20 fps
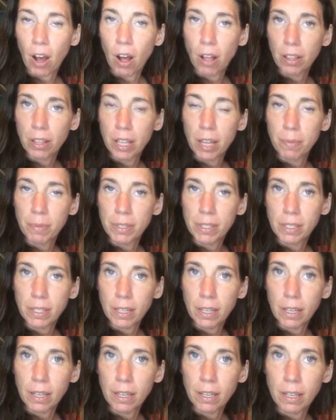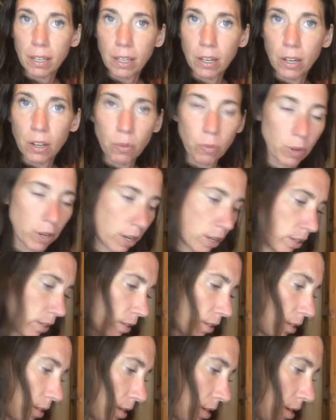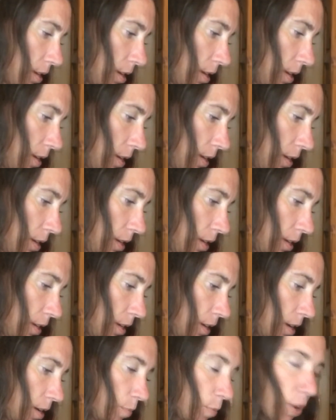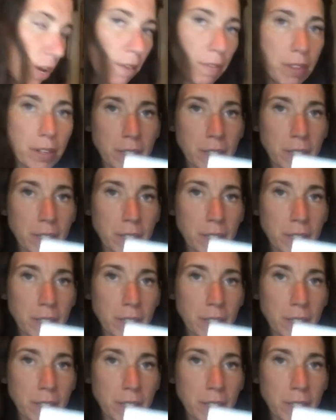all of them and see, you know, what else. We have the